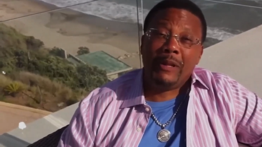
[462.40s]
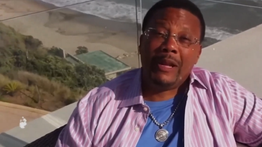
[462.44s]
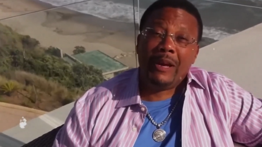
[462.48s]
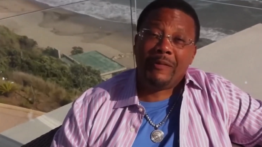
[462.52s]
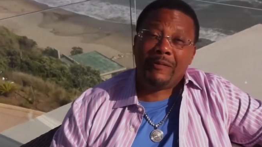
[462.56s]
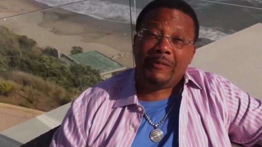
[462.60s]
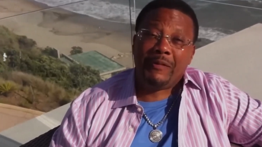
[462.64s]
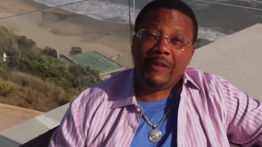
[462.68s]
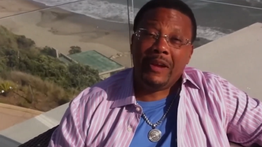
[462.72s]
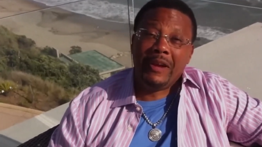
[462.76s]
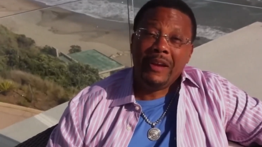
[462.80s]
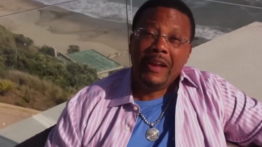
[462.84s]

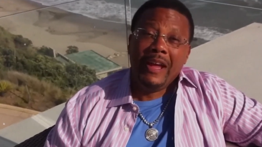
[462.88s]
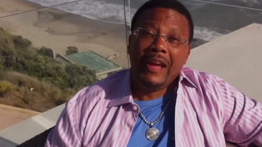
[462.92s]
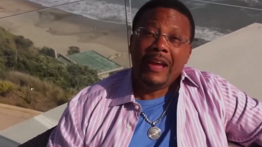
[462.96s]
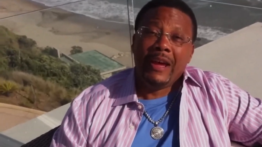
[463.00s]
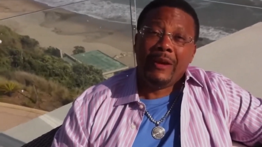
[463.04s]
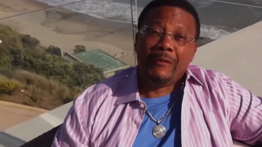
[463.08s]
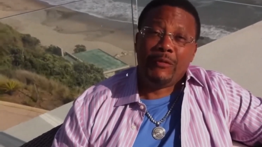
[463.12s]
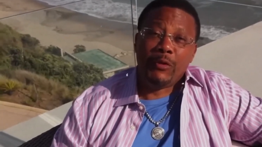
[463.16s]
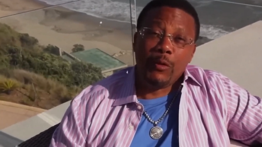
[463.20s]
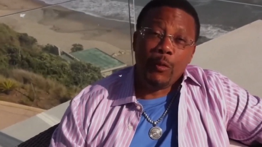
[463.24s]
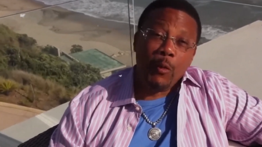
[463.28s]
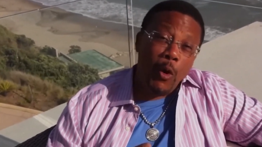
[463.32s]
and in May
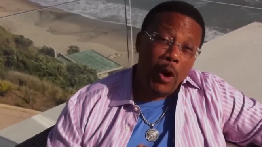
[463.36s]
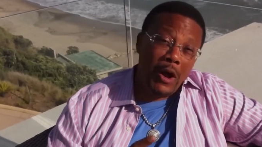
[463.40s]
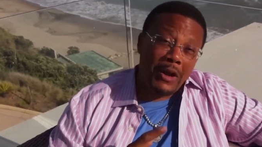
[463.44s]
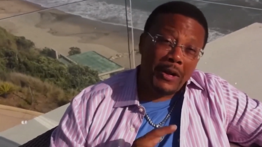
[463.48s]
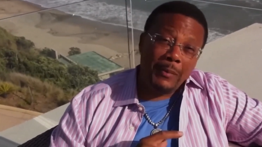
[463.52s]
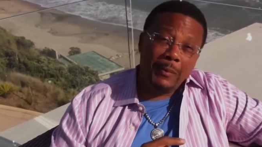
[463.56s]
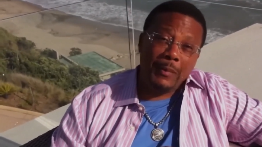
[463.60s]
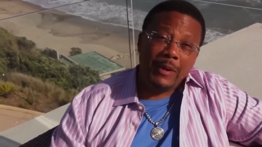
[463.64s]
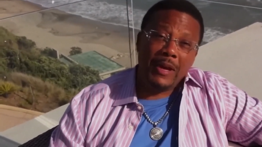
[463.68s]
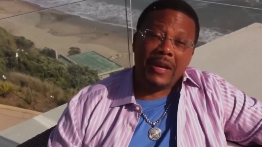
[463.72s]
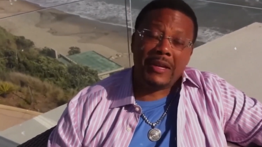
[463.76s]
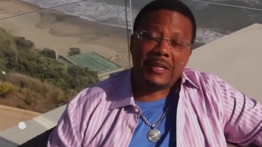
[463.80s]

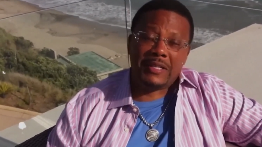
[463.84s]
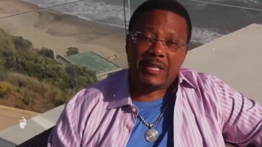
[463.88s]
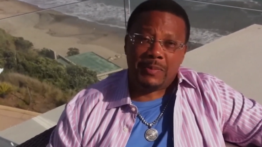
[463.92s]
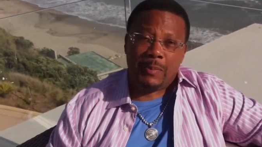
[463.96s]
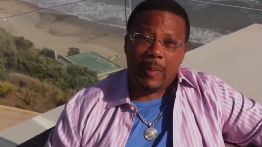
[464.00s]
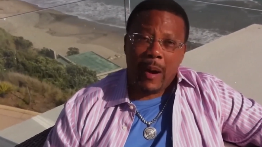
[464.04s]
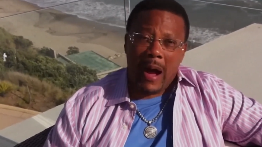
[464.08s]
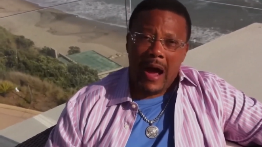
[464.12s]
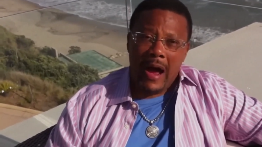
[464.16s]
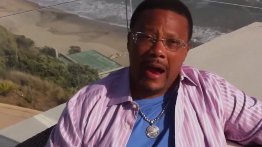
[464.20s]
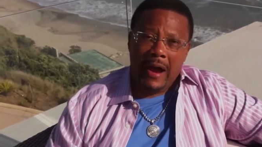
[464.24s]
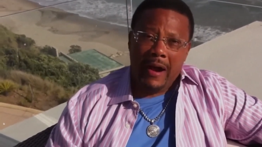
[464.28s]
2022,
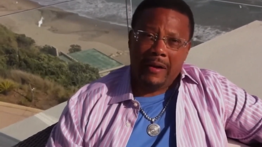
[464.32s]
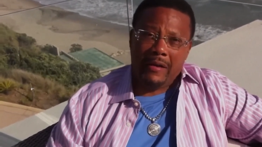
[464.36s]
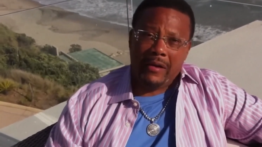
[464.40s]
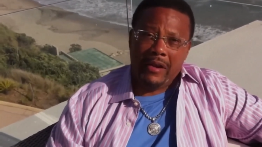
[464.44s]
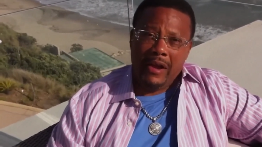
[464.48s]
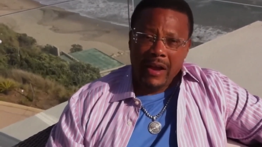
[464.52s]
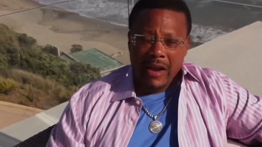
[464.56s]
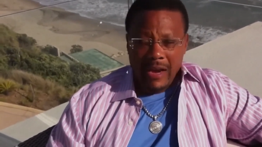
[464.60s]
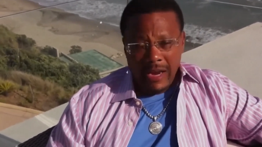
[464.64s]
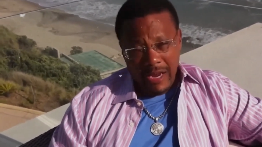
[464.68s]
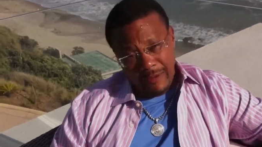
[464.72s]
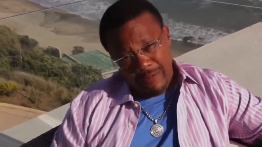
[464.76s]

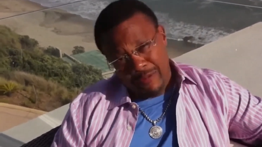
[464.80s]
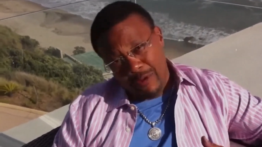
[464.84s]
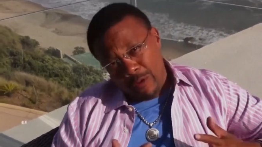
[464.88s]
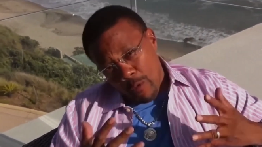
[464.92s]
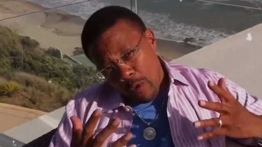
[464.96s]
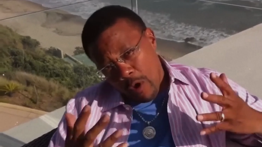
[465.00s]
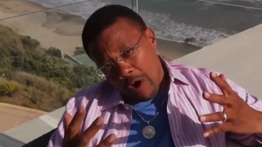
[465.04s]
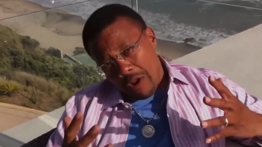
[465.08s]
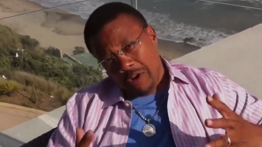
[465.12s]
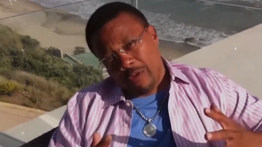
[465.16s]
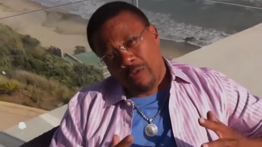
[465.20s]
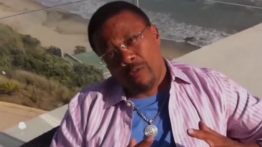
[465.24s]
Greg was
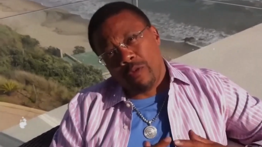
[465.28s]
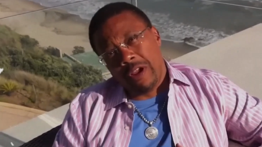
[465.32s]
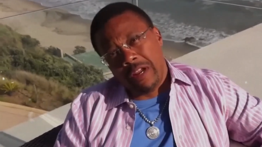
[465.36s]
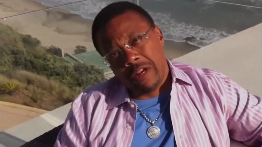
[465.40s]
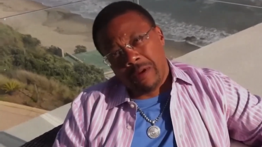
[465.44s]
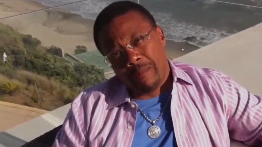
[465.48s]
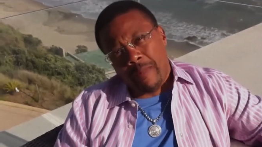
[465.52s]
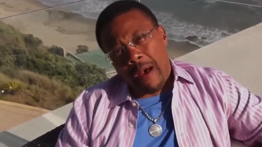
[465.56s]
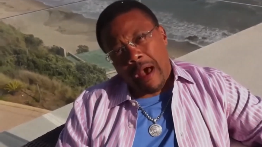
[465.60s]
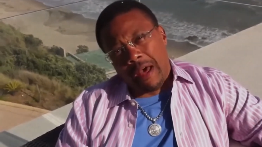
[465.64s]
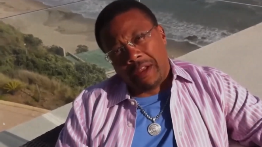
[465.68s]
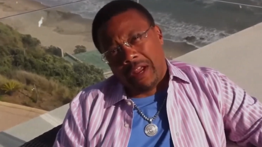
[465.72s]
honored with a
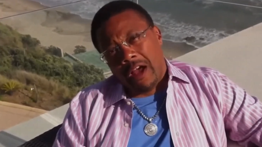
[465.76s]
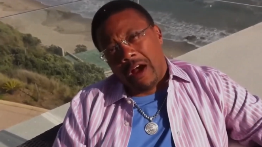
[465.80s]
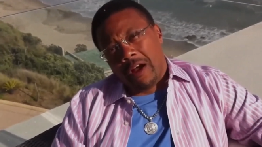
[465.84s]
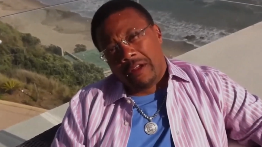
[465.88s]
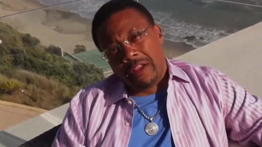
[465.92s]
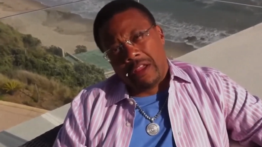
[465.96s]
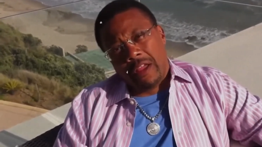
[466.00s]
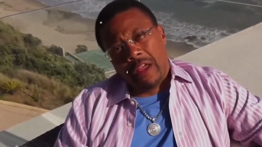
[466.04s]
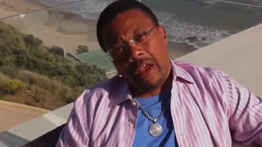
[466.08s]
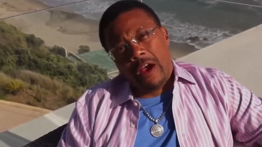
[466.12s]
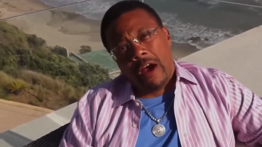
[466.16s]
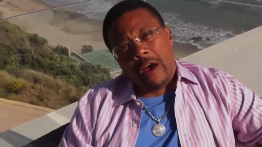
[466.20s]
star
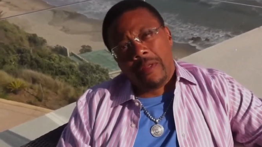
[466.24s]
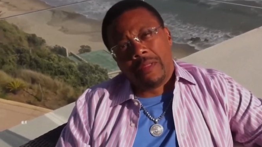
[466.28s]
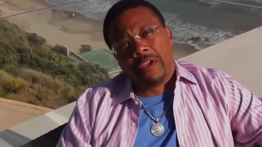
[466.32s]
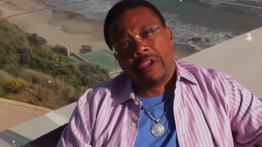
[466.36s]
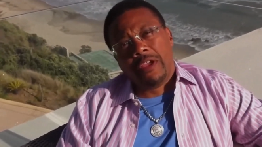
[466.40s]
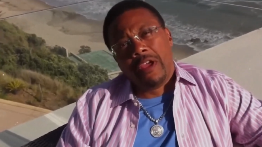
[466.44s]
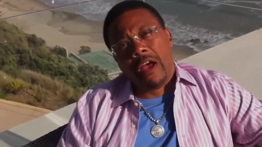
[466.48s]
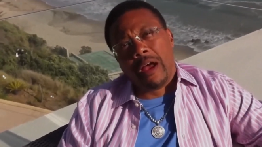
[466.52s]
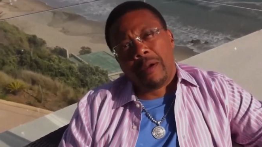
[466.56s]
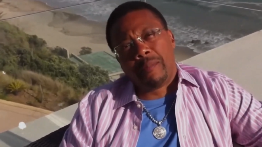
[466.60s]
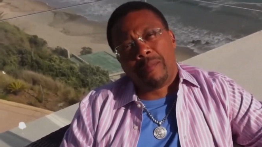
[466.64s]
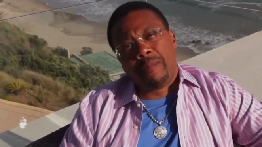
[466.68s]
on the
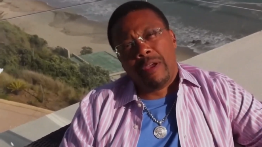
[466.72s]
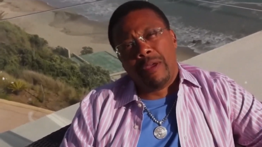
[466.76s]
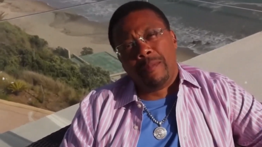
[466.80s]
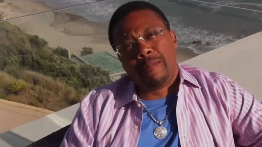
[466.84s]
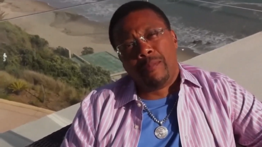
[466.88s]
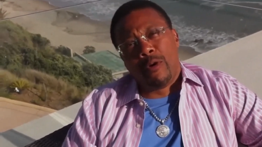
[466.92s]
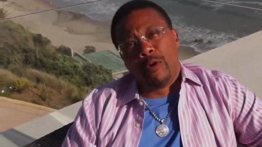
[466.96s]
Hollywood Walk of